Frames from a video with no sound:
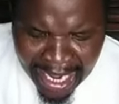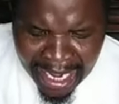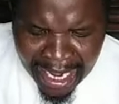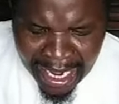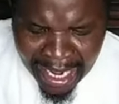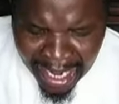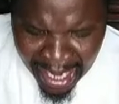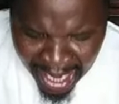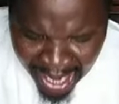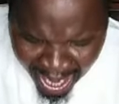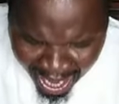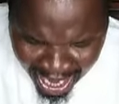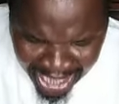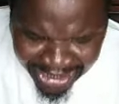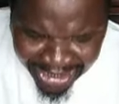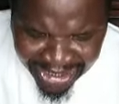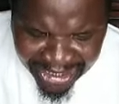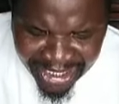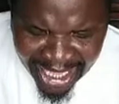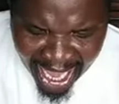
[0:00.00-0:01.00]
Let
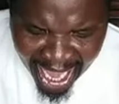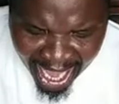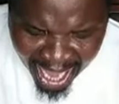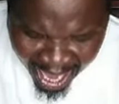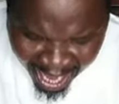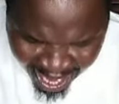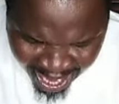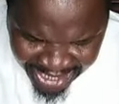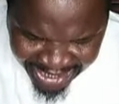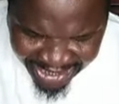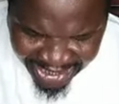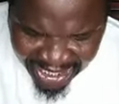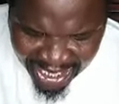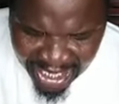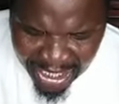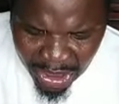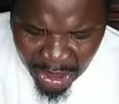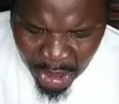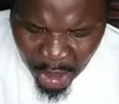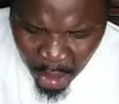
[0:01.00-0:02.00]
the earth
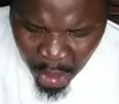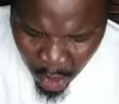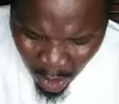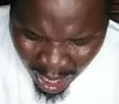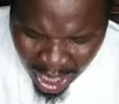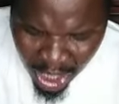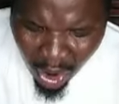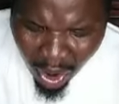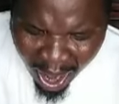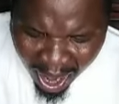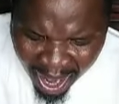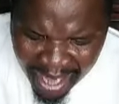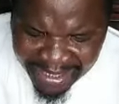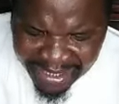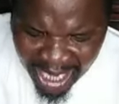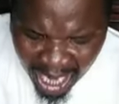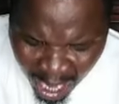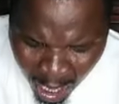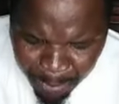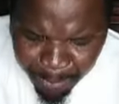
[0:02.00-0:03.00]
swallow
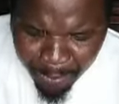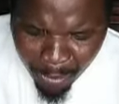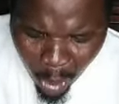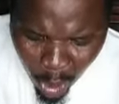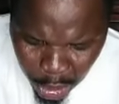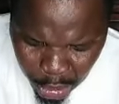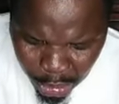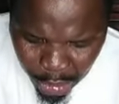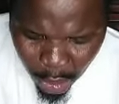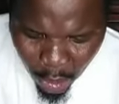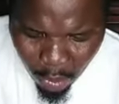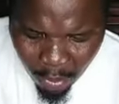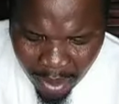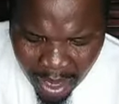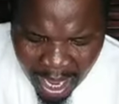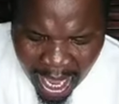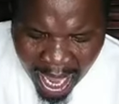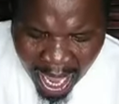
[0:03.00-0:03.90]
us up also.